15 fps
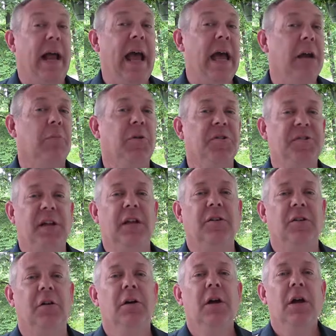Animals tend
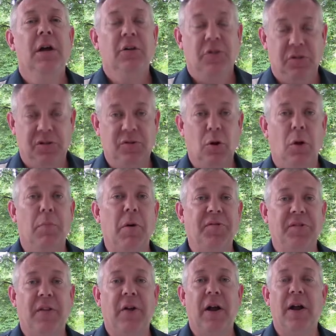to, to store
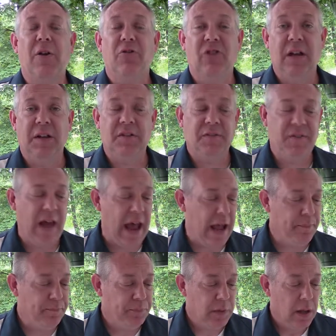most of their energy as fat,